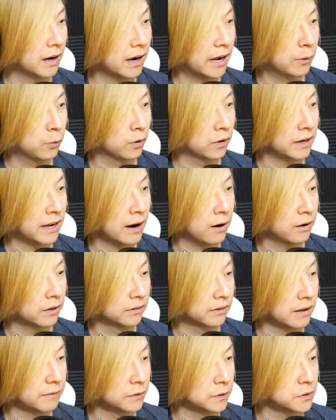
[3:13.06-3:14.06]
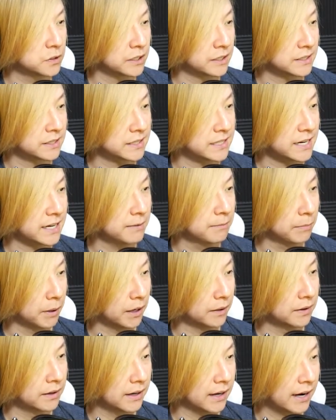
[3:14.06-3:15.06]
We're now on level 16,
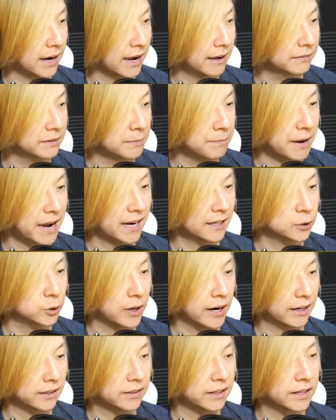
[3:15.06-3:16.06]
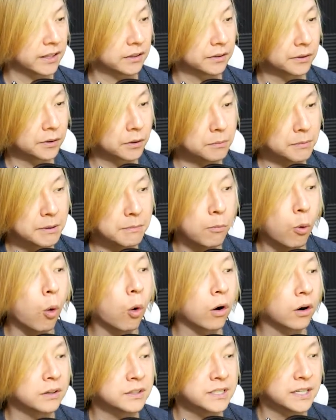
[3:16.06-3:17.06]
but I have to backtrack like a little bit
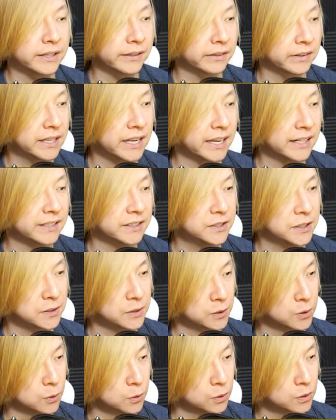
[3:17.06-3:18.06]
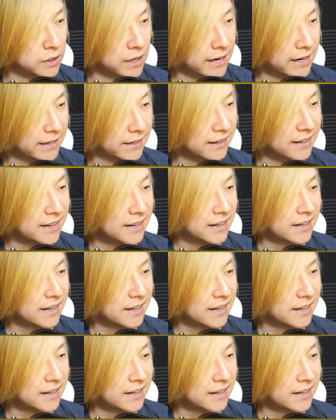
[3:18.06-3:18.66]
more to get just those like